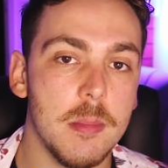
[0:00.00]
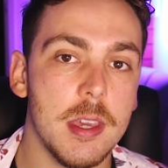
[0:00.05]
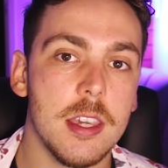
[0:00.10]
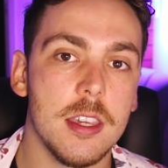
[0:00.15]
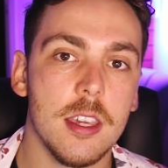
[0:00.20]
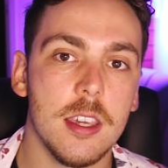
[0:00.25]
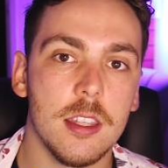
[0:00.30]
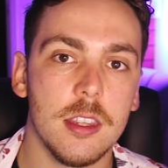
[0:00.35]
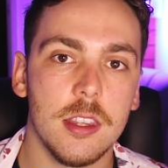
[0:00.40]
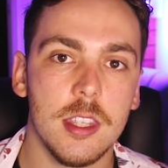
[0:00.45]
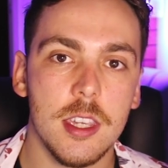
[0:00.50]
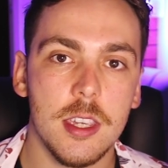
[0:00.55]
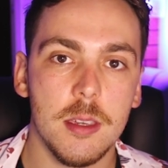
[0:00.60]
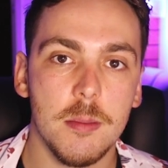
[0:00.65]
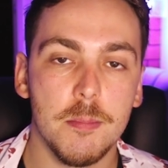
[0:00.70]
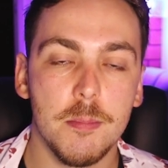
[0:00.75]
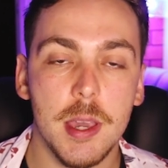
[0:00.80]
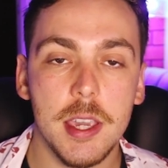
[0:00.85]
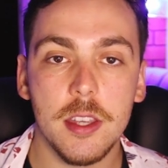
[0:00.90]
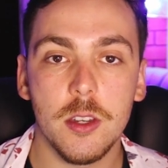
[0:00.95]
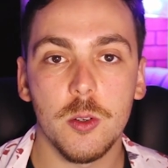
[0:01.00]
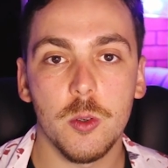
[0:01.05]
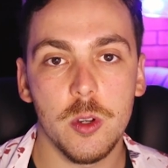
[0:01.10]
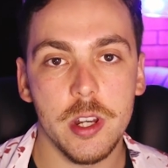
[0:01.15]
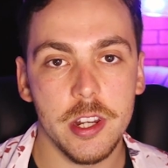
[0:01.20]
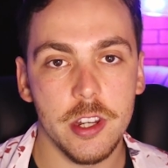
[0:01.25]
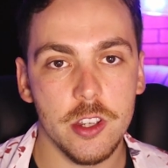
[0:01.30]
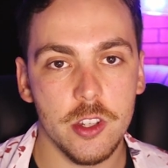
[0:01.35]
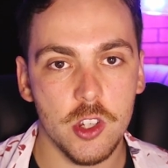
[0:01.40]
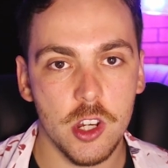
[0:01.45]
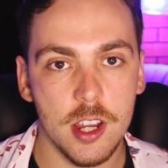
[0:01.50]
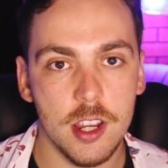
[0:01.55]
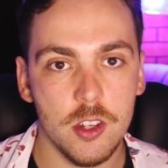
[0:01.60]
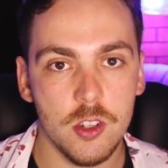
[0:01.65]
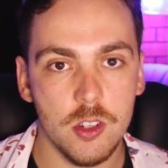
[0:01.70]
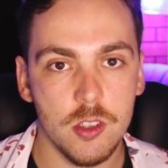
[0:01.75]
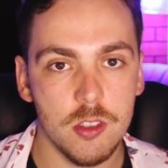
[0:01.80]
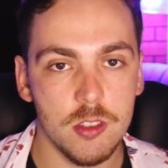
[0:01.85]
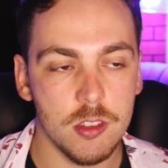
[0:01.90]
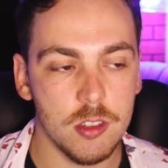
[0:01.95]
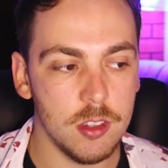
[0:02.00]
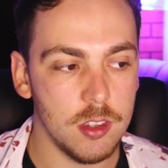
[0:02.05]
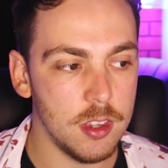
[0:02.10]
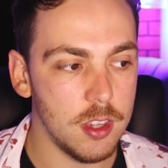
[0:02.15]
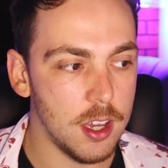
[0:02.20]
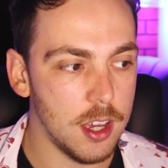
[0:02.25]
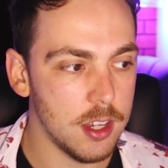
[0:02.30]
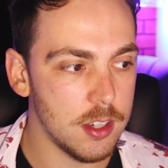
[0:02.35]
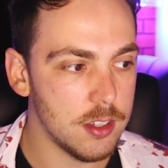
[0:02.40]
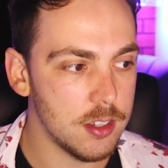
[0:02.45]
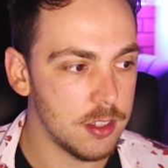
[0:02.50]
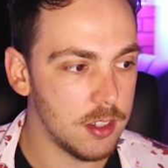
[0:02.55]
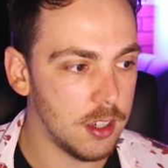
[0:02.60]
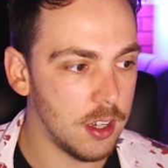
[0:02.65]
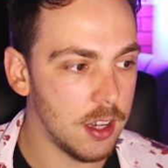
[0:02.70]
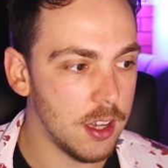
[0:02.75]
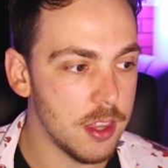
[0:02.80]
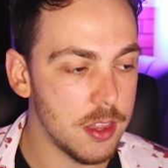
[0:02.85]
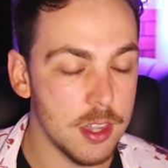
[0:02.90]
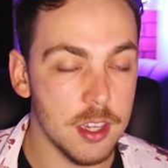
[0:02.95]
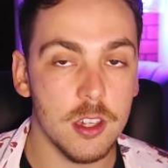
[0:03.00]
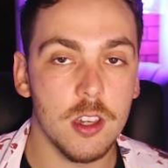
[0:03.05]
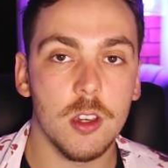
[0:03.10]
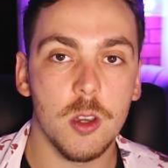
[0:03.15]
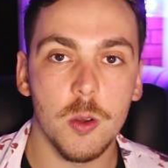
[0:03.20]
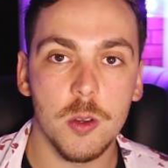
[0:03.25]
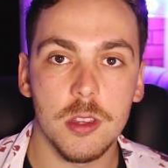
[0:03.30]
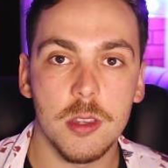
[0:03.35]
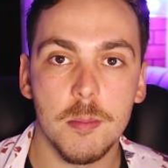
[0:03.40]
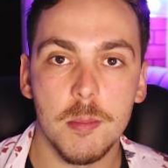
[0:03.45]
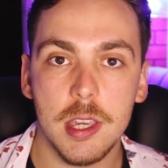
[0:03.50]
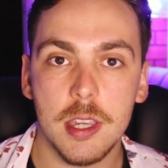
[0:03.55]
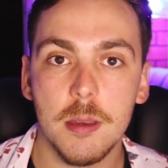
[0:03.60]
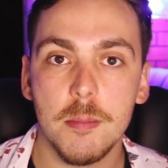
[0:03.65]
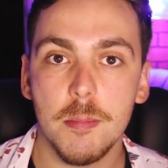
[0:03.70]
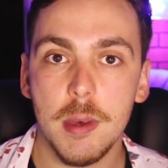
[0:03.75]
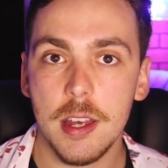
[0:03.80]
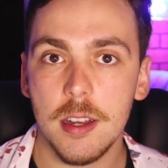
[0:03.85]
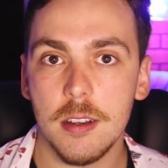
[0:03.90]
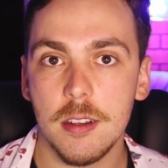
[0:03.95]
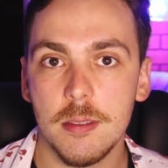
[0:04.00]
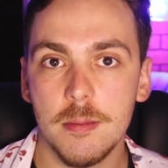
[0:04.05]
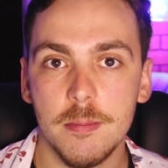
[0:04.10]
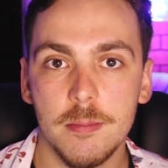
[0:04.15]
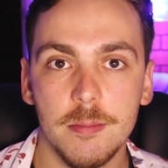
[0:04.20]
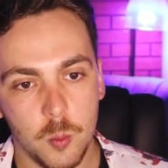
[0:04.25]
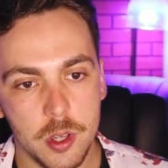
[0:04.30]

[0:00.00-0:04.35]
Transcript: making the beta reader changes that I think are going to make it better.